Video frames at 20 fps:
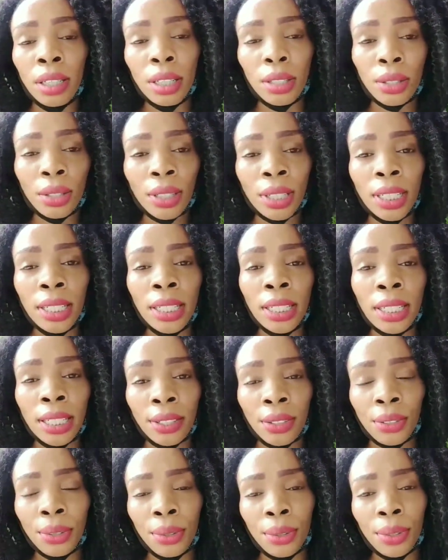I was creating
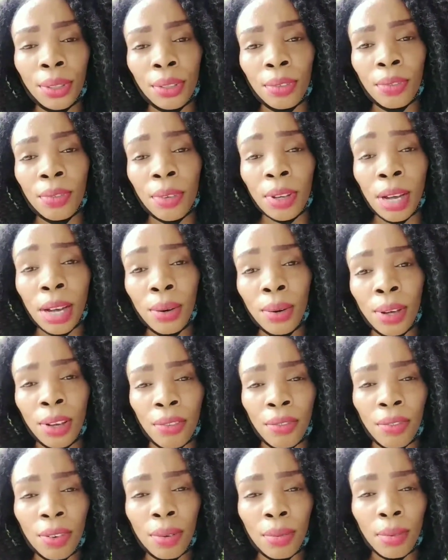a story of how
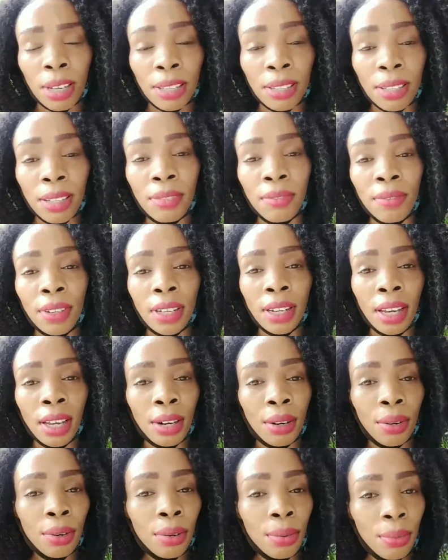I found myself in
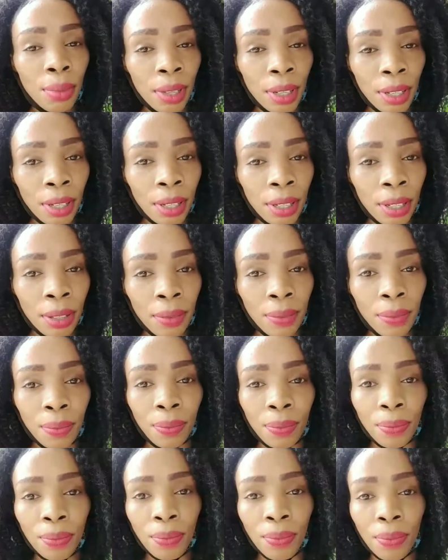Nairobi,
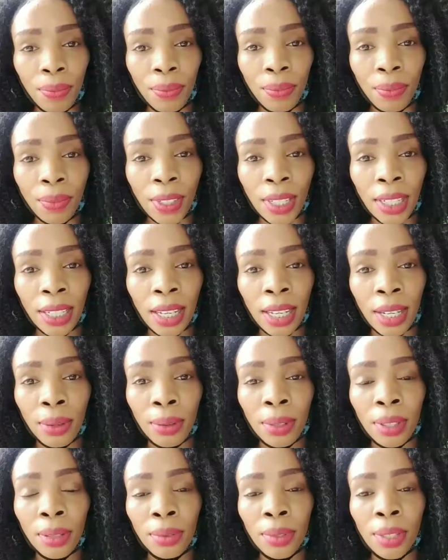
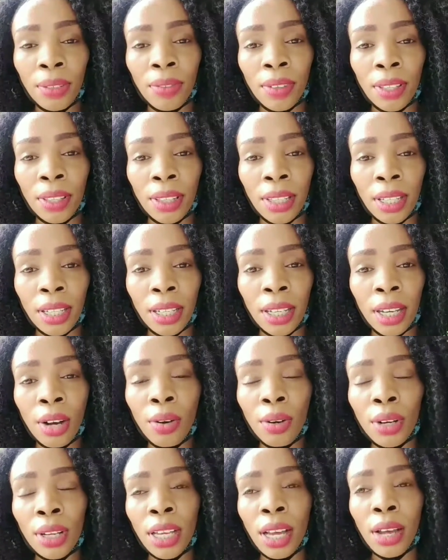like without even thinking.
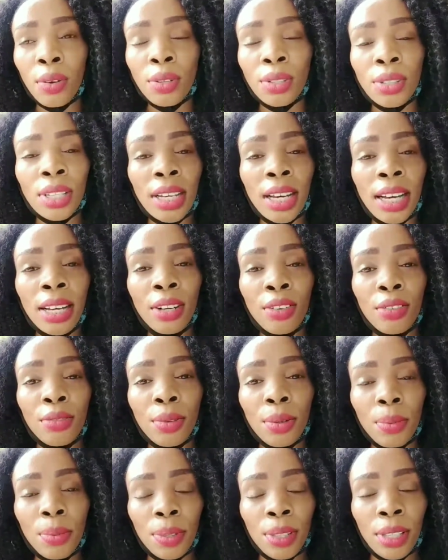Okay, I was the kind
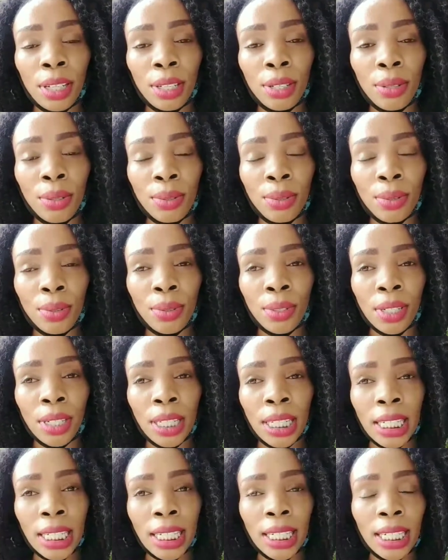of people that used to say
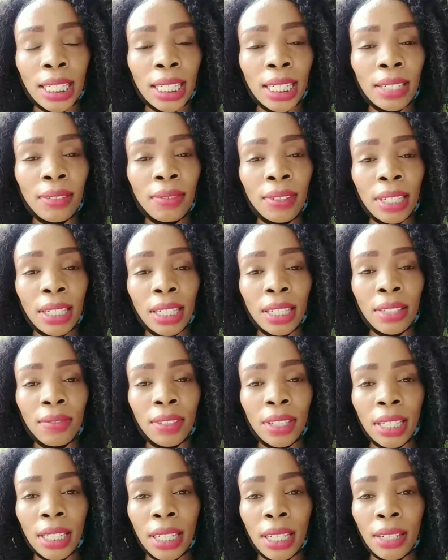like I can never
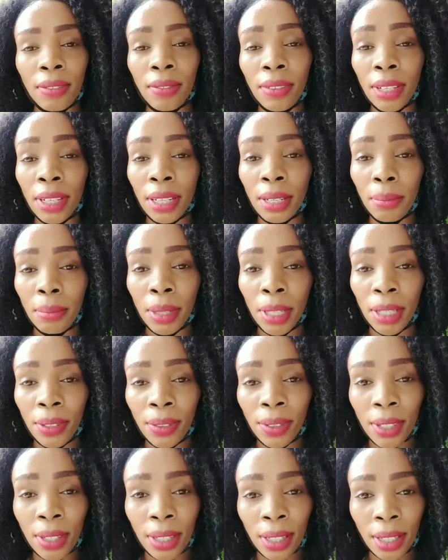live in a very big
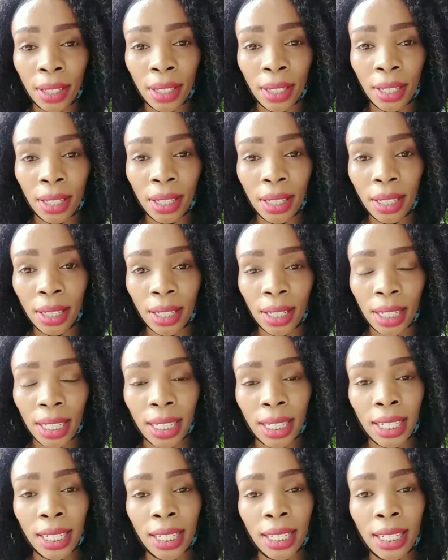city,
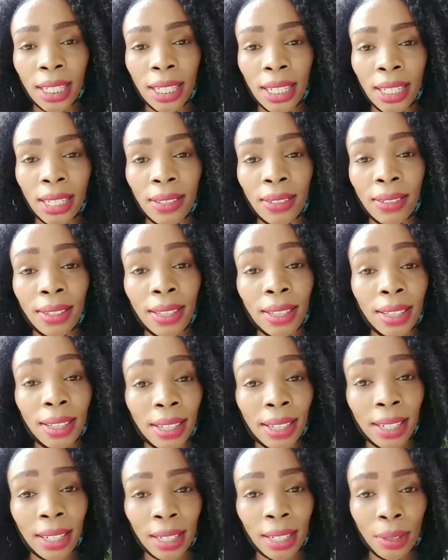like a
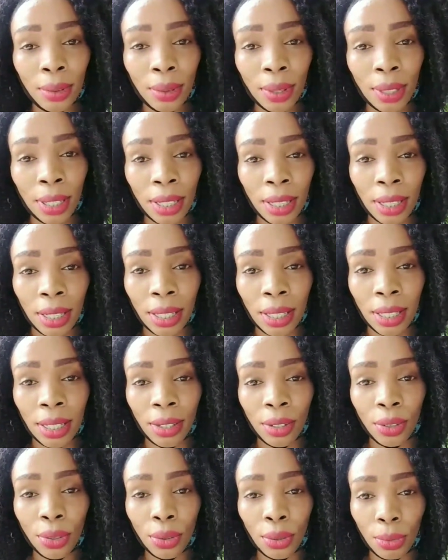city like where
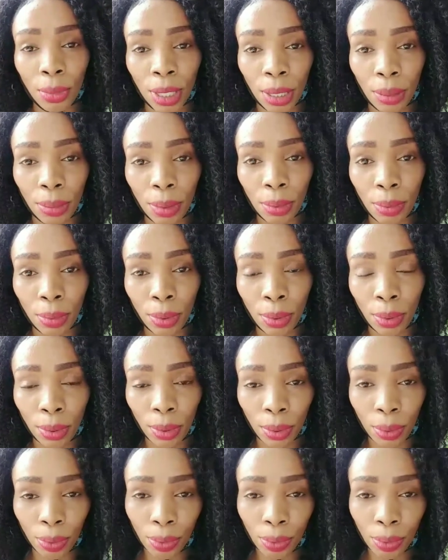there's so many people,